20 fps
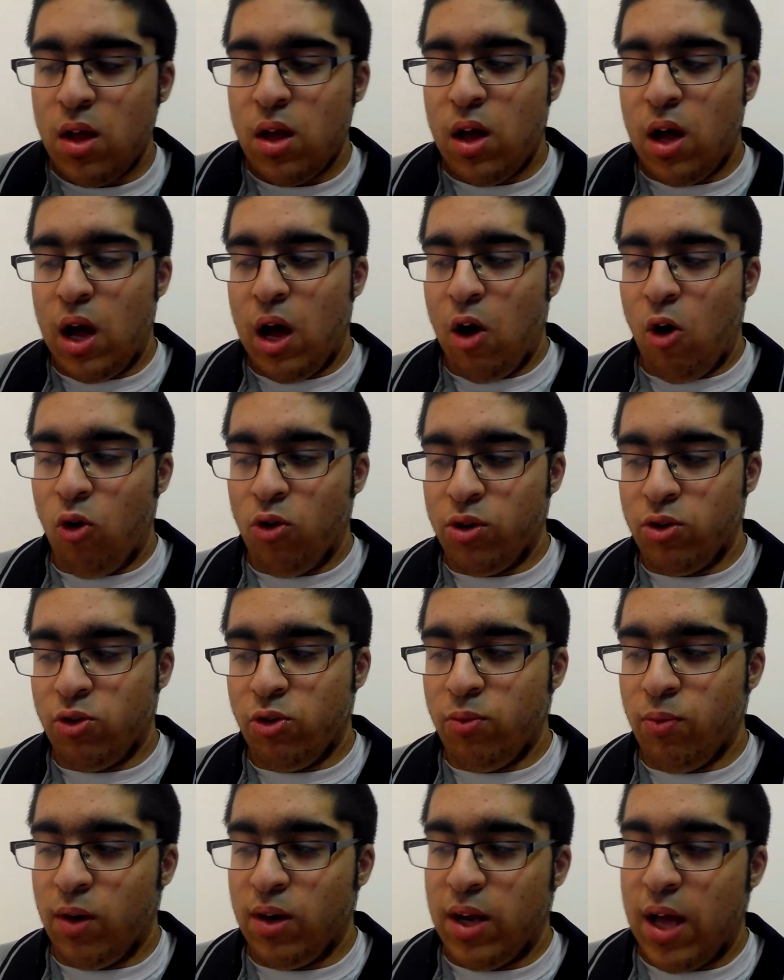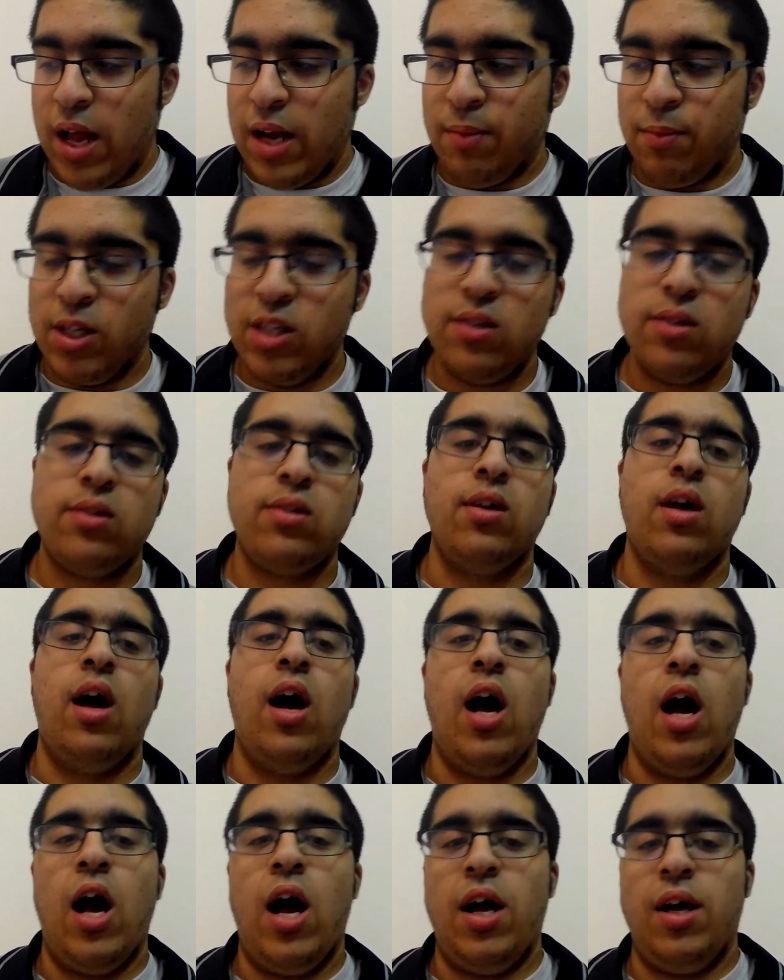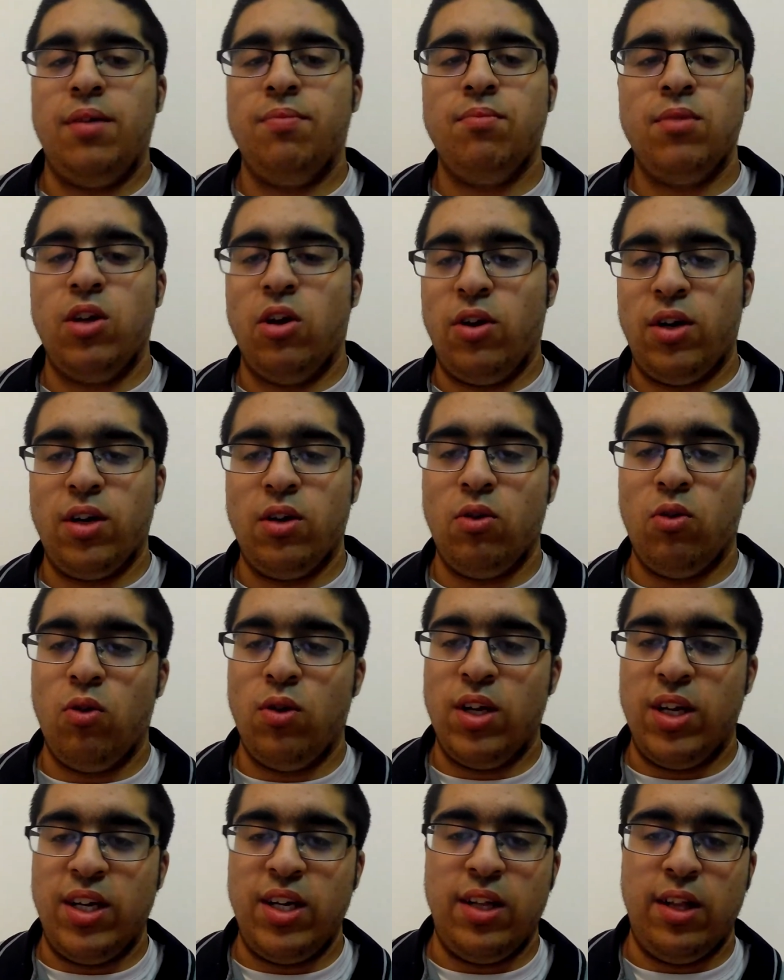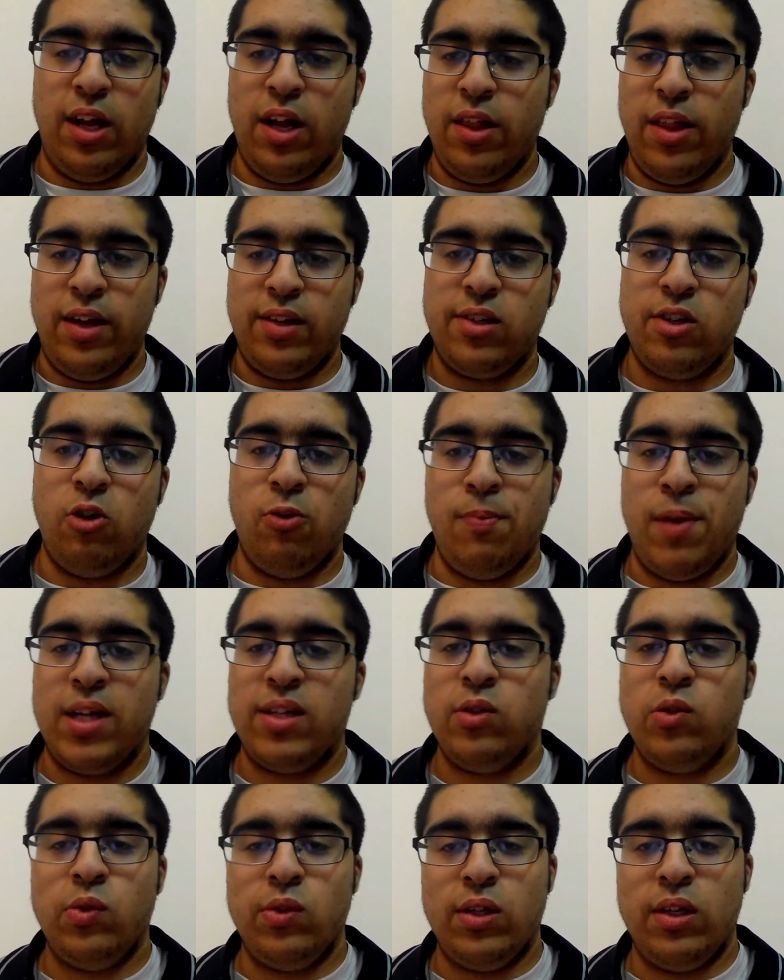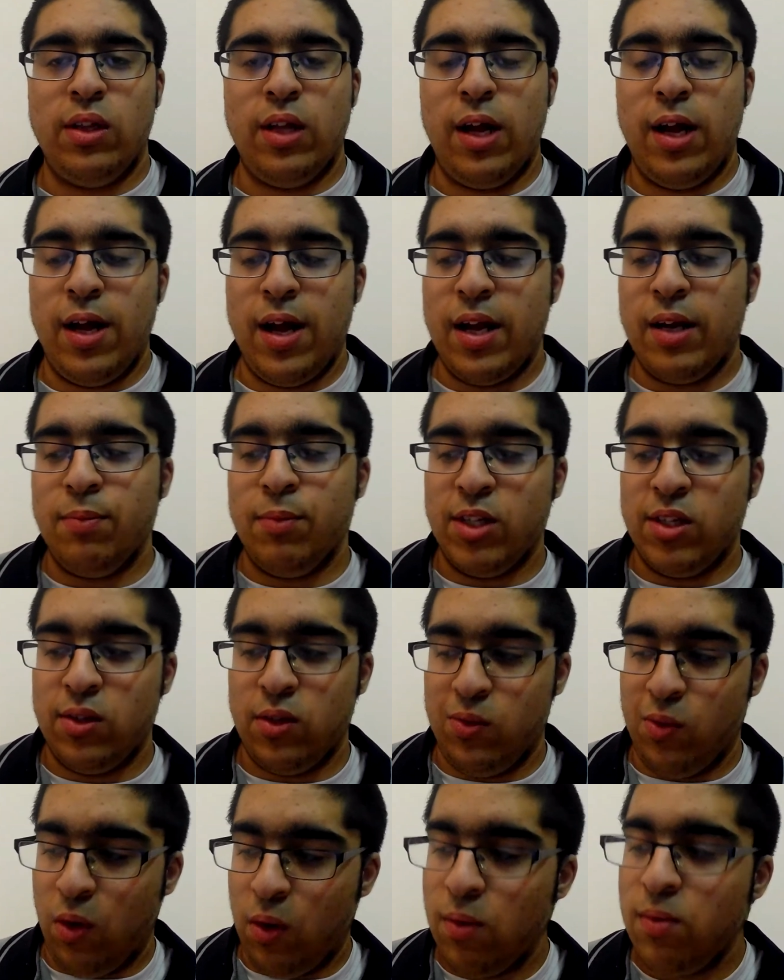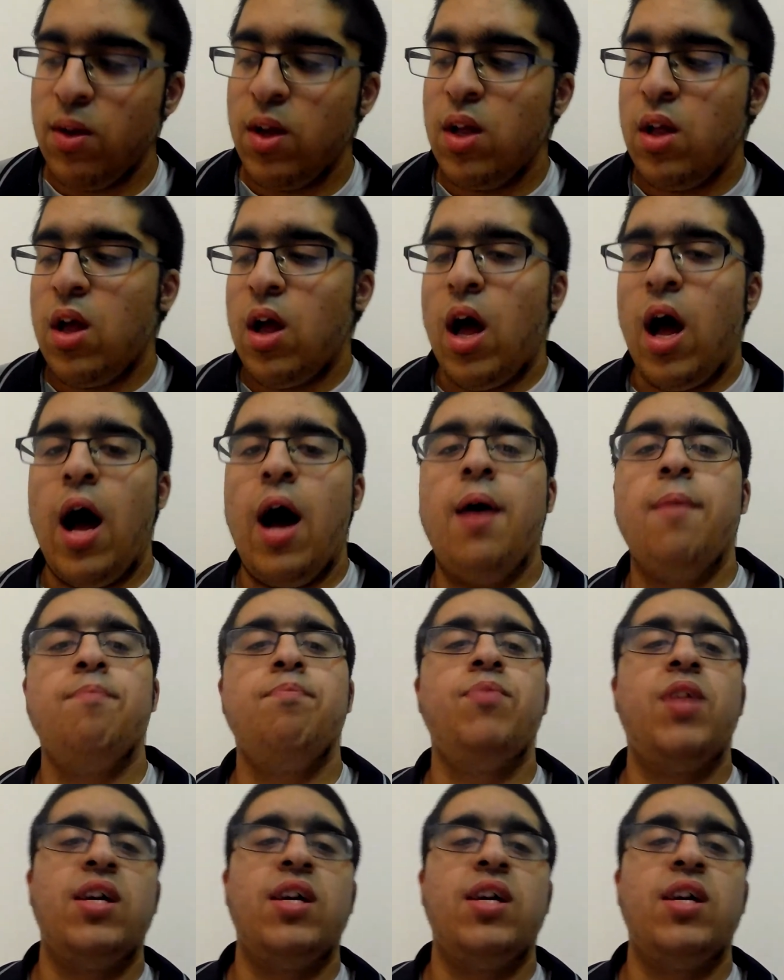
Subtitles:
or the group 1 elements, you can call it either, they're still metals and they're elements as well. They're